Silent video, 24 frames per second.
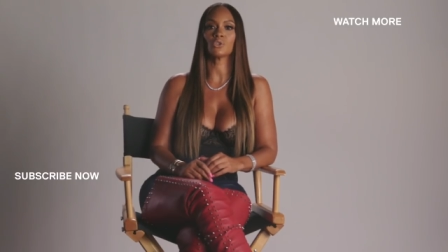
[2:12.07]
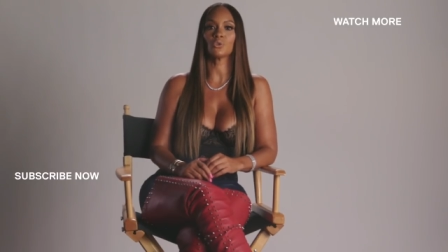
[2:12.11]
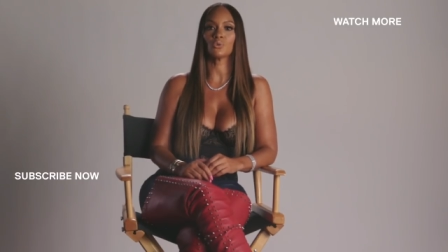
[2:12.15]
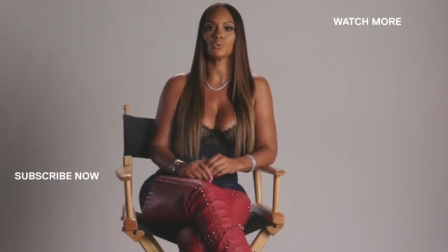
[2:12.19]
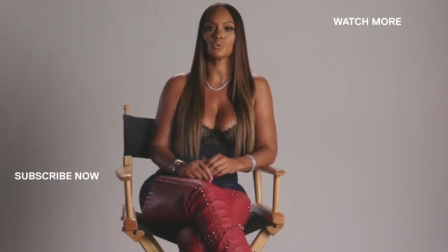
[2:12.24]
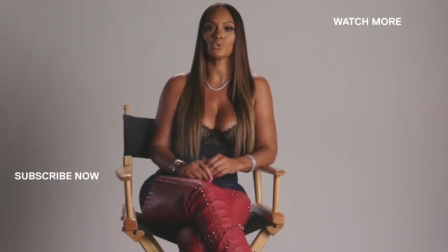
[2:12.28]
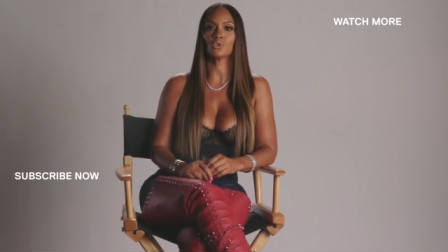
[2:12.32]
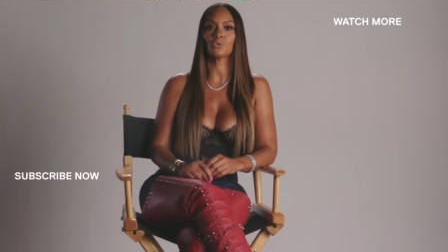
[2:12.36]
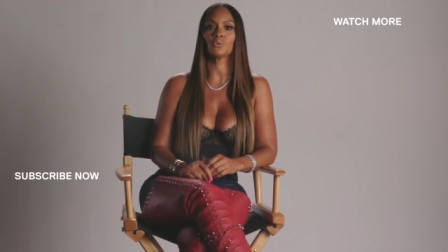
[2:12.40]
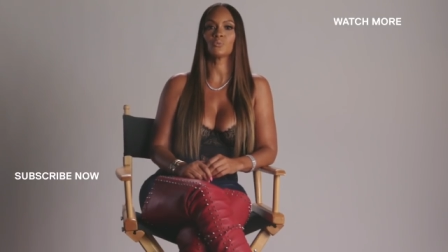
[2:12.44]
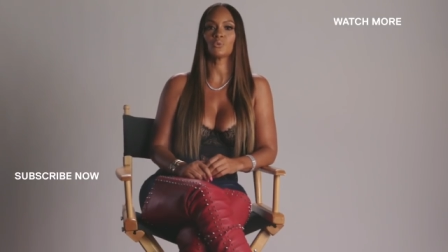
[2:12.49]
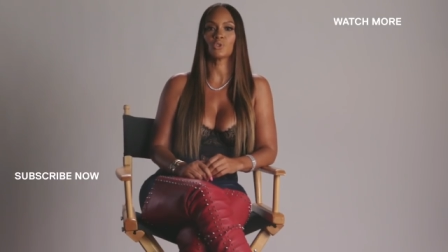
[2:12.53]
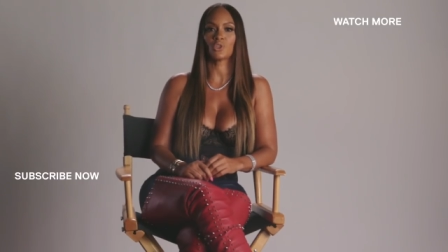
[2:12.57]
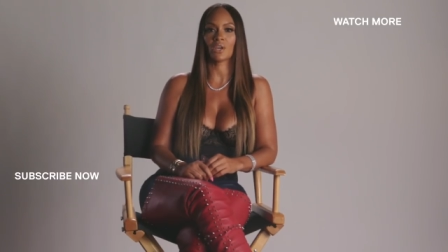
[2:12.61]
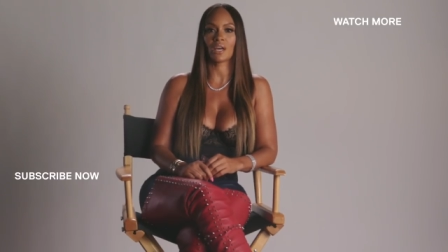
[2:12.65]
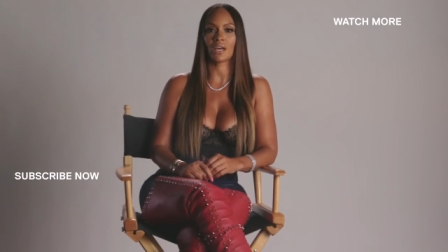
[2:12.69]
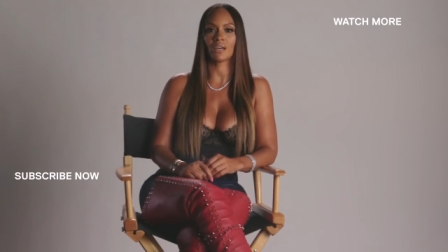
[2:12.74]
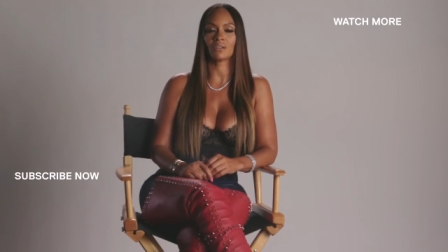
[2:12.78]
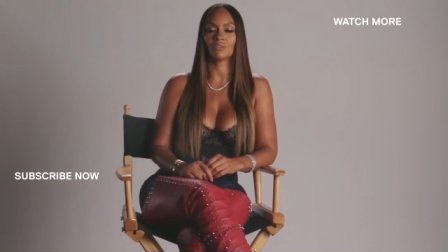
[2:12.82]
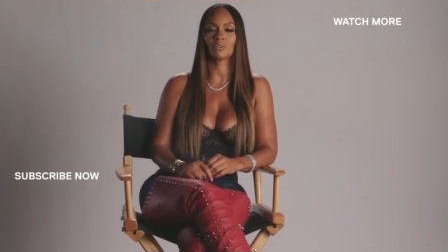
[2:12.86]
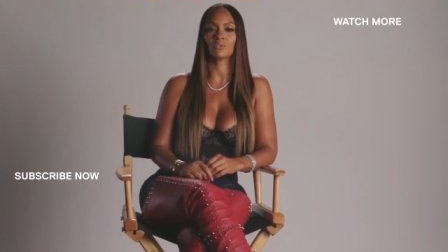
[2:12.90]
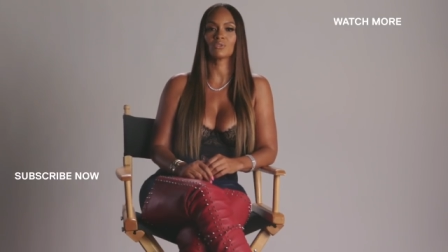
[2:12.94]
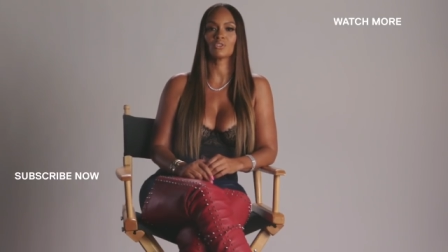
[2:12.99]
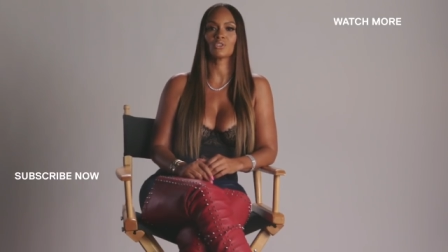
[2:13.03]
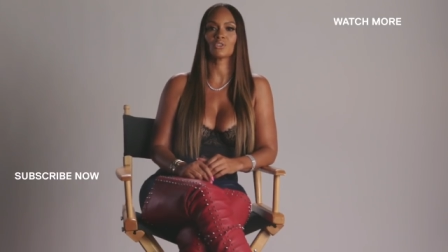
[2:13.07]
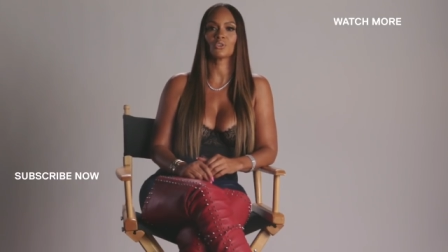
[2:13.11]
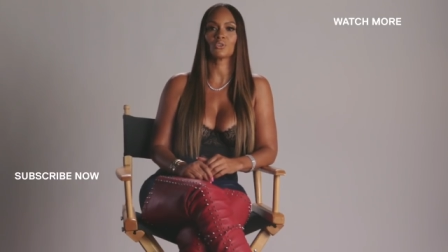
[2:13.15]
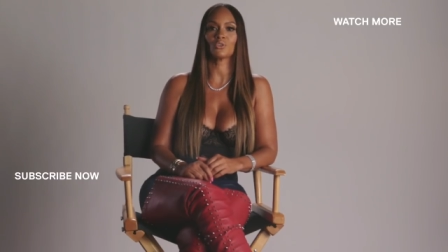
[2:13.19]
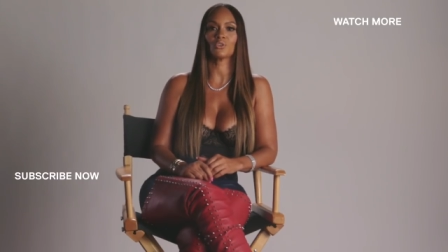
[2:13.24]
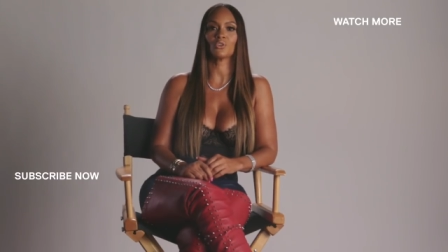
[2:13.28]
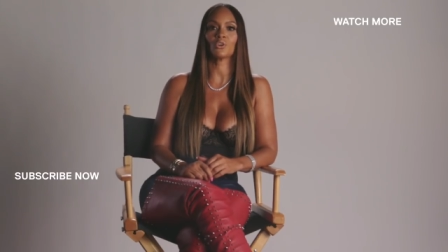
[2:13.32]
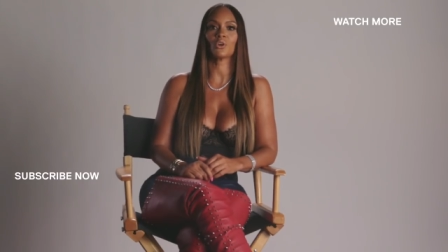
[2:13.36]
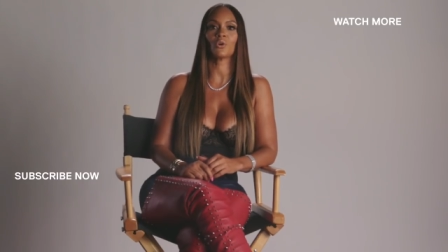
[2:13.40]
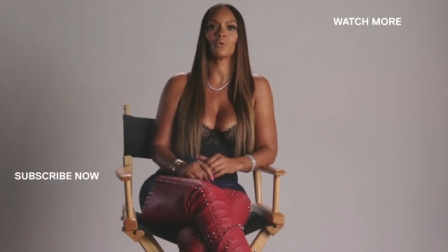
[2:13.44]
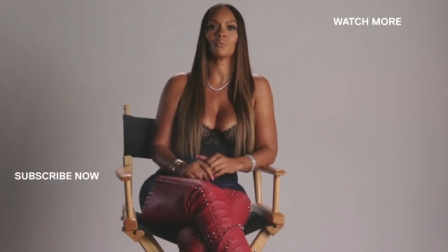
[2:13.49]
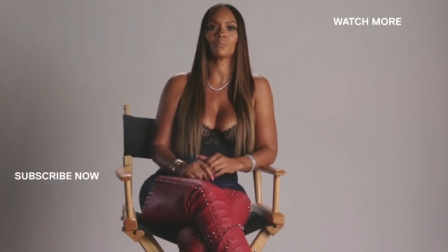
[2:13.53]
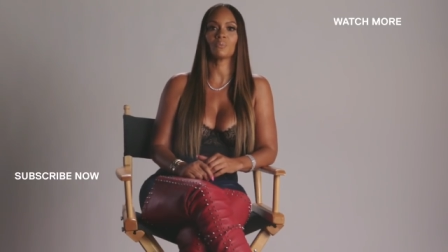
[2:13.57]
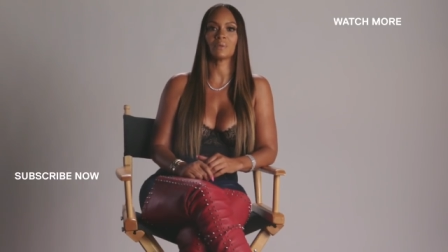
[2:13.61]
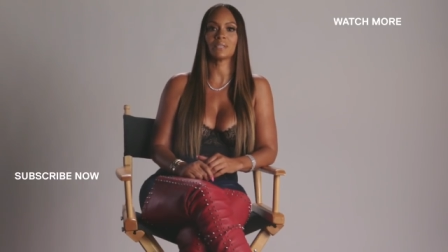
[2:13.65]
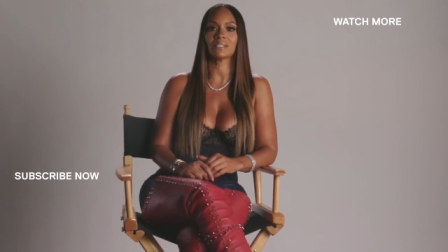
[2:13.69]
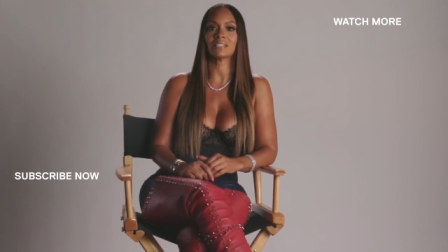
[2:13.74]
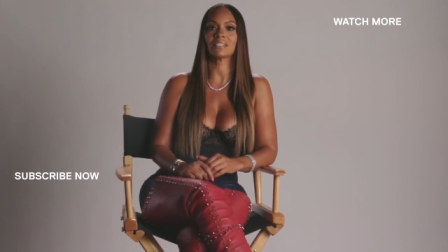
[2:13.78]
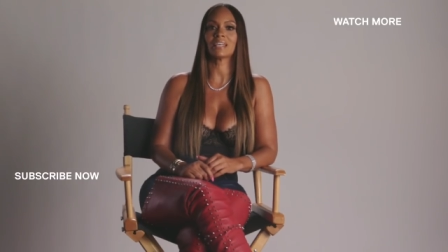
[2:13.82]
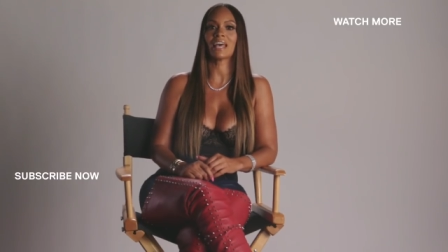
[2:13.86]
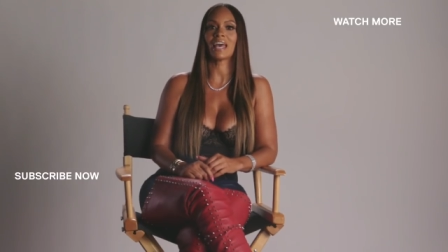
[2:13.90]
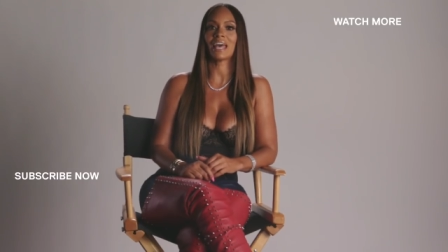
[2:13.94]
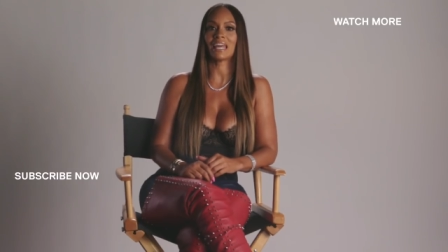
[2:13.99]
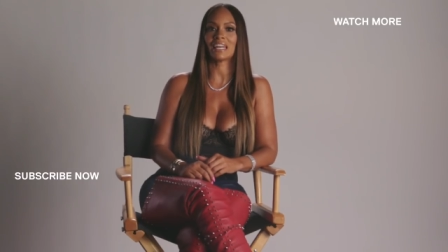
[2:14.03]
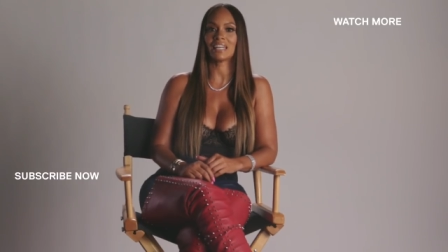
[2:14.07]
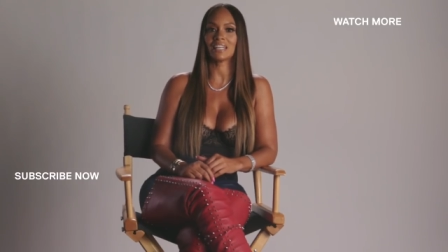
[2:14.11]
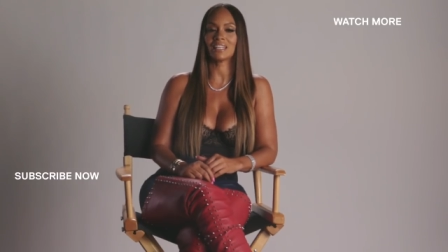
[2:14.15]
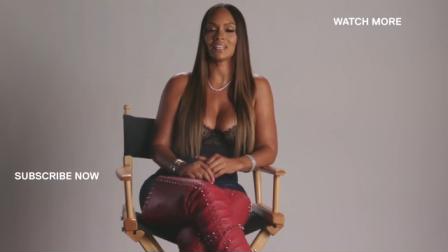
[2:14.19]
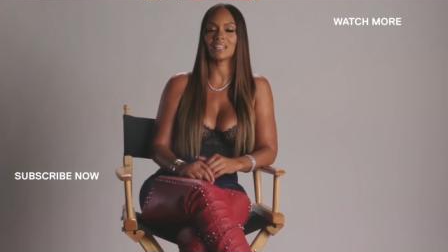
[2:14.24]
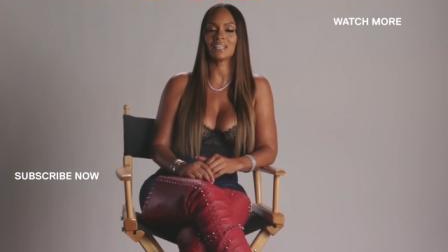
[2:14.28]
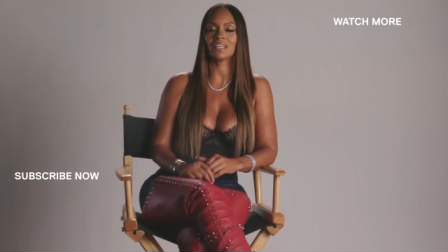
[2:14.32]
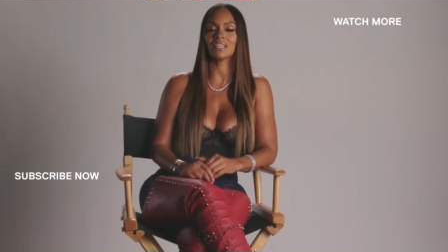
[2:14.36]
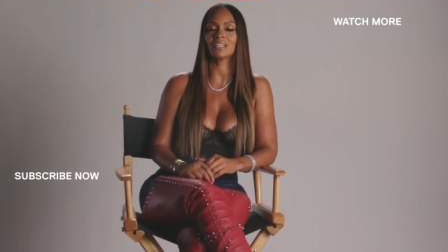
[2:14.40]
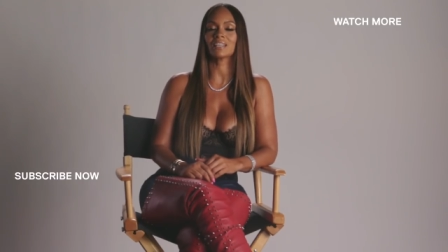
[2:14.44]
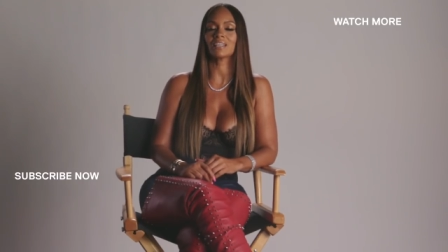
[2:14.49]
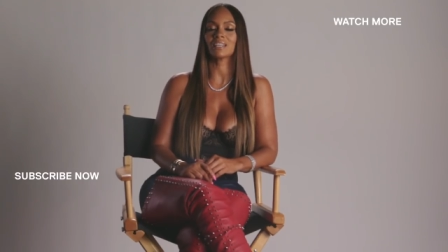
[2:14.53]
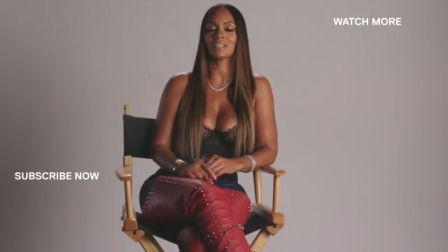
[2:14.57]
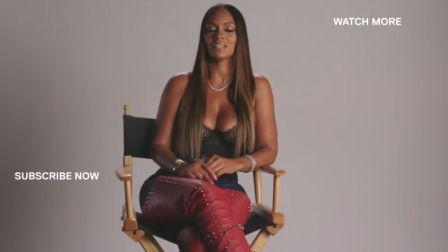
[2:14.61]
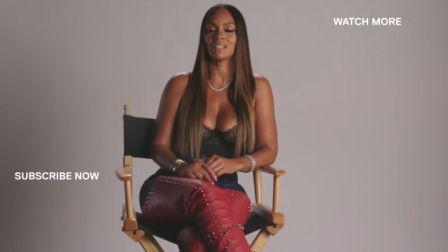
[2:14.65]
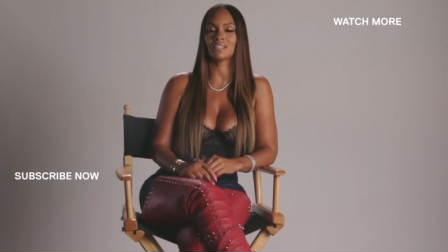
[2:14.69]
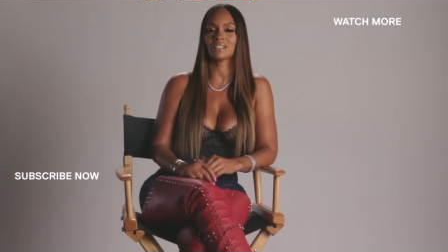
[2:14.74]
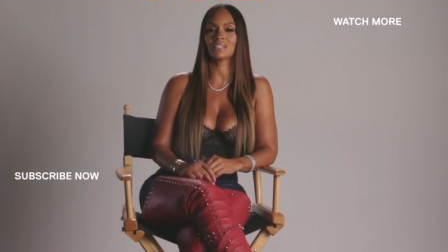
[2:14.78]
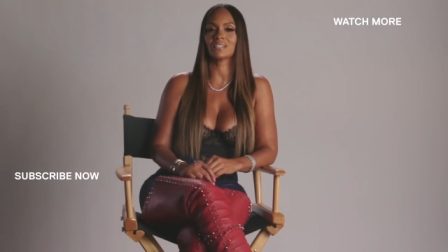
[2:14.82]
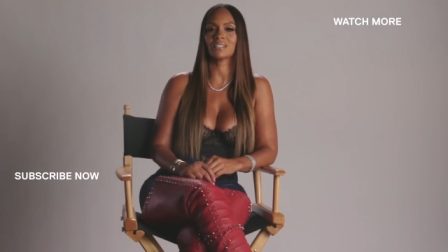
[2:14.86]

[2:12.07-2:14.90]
YouTube channel so you don't miss anything this